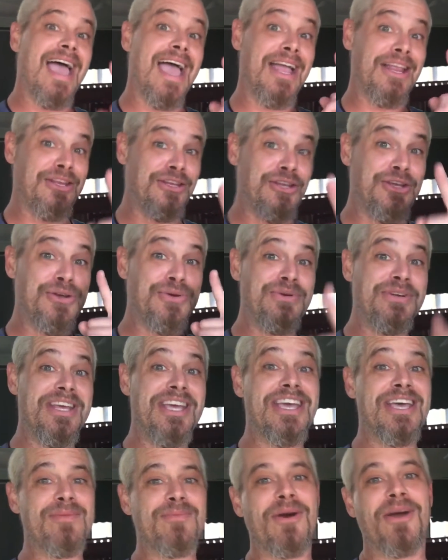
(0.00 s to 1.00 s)
And you
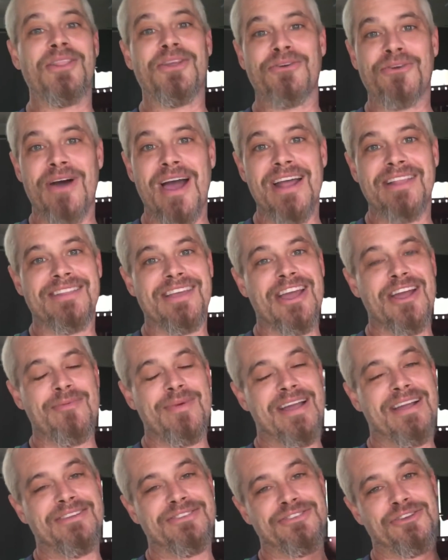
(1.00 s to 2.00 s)
did, brother, right there,
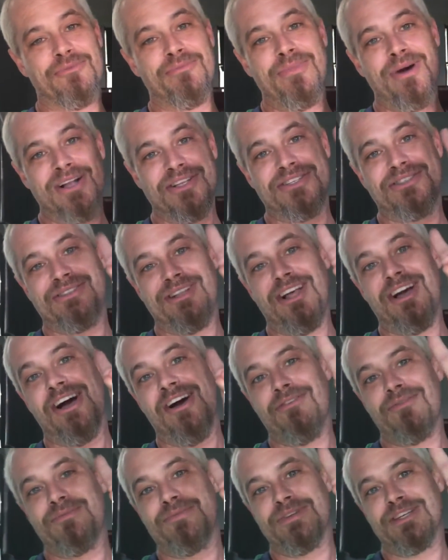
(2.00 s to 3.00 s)
man. So much
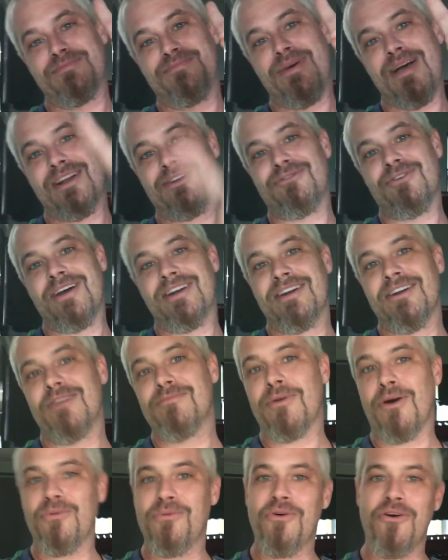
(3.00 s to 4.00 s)
love and respect right there
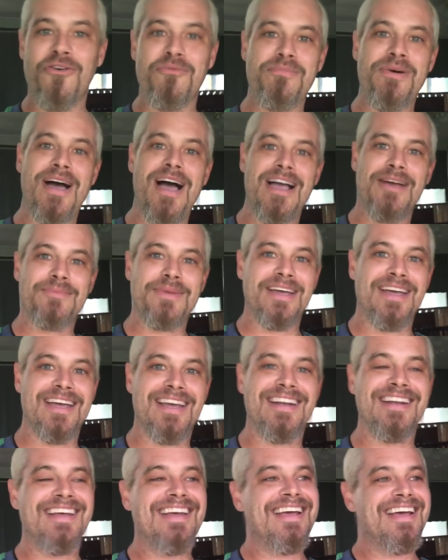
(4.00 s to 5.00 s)
to my wolf pack,
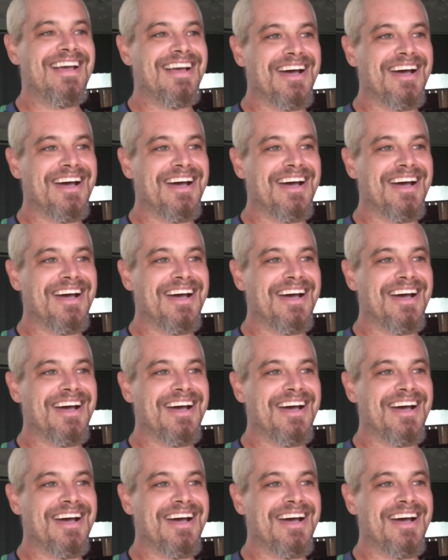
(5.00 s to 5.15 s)
man.